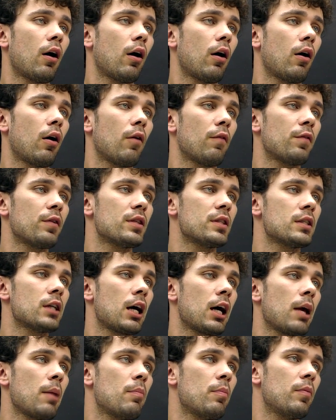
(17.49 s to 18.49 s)
of a
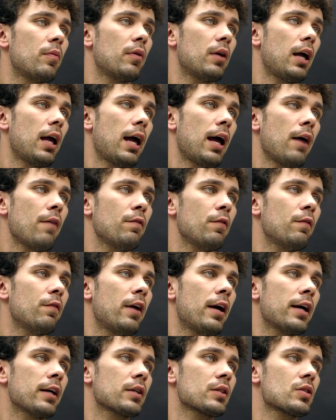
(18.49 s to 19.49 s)
type f of
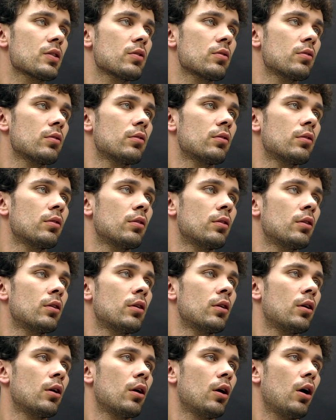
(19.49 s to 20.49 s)
x
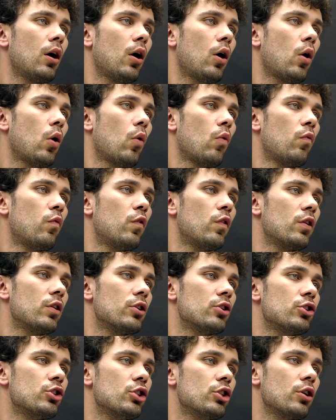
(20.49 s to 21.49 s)

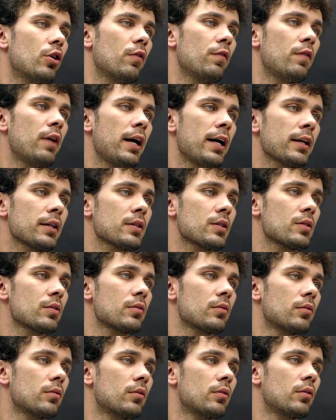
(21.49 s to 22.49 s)
over g of x,